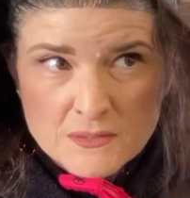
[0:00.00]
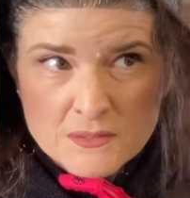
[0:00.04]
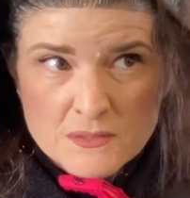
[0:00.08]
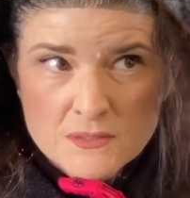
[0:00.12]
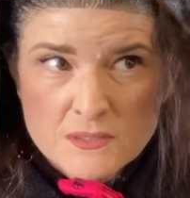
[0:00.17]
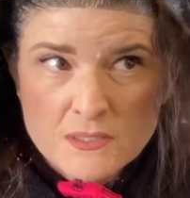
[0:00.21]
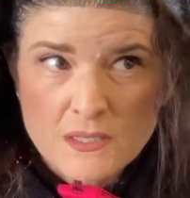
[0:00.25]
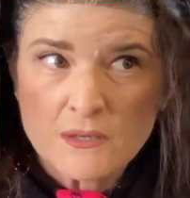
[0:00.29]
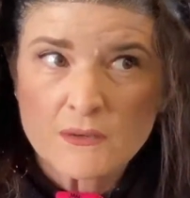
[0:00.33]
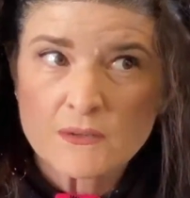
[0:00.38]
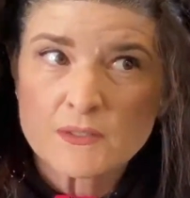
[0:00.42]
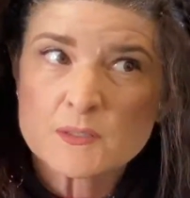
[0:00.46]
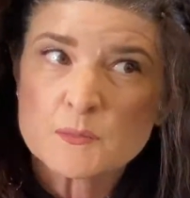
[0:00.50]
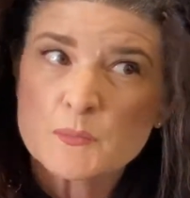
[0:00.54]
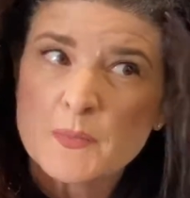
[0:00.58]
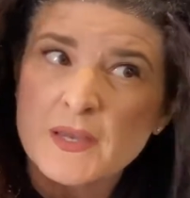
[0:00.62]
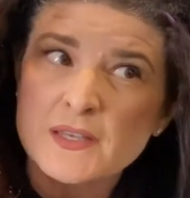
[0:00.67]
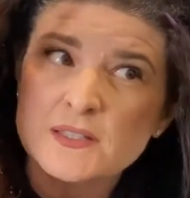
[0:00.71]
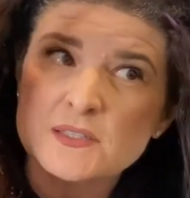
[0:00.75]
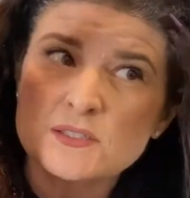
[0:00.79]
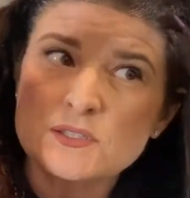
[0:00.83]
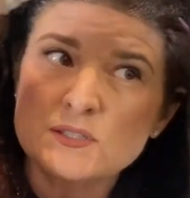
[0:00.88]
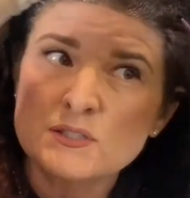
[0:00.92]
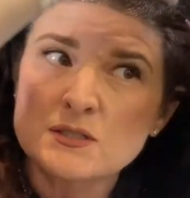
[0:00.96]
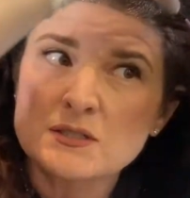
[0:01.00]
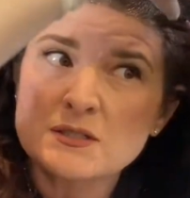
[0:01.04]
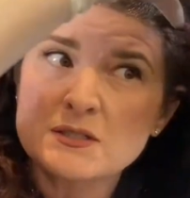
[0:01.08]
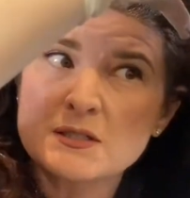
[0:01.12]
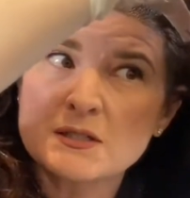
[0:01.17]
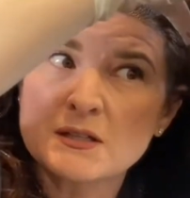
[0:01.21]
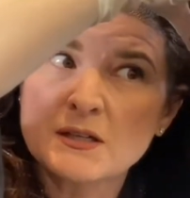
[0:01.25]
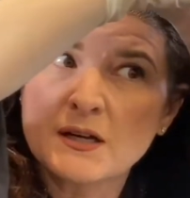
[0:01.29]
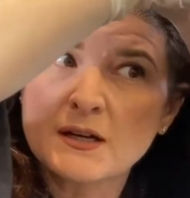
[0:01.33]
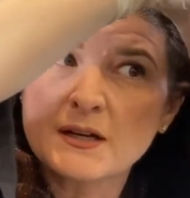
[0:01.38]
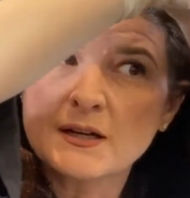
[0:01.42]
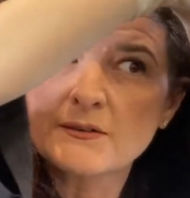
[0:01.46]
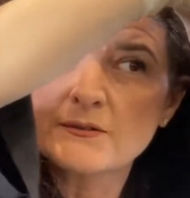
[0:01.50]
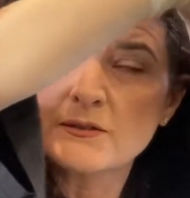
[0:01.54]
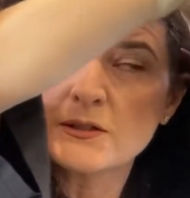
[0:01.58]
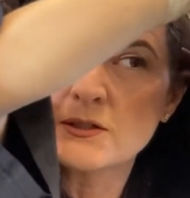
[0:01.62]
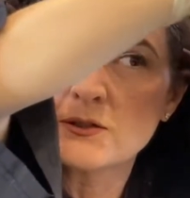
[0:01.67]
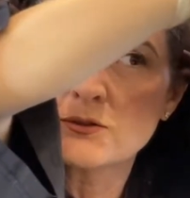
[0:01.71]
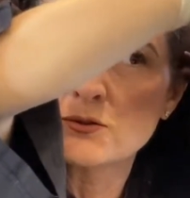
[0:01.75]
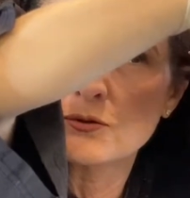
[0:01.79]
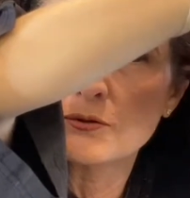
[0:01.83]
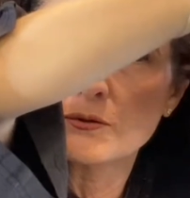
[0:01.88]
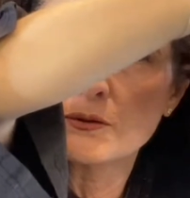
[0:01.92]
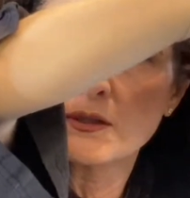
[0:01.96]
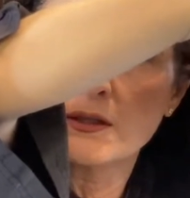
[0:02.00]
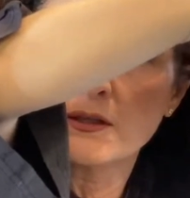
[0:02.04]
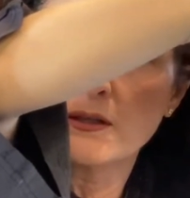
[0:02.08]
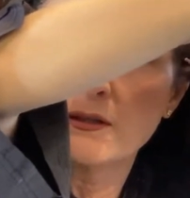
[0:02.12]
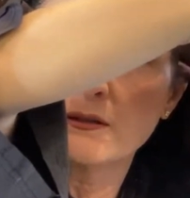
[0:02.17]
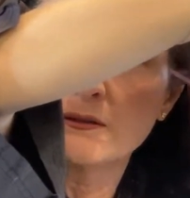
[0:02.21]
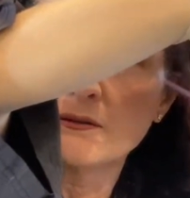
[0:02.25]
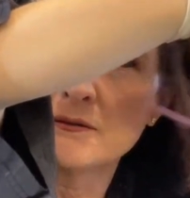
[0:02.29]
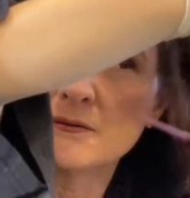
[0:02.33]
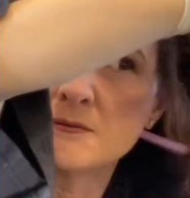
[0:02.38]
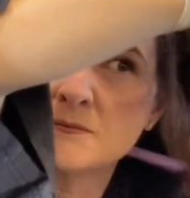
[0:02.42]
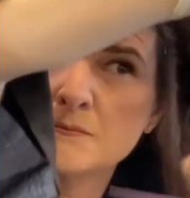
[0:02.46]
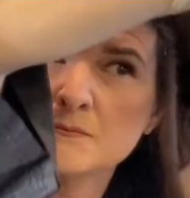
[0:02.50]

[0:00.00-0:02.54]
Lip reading: So it's best just to not have any jewelry on.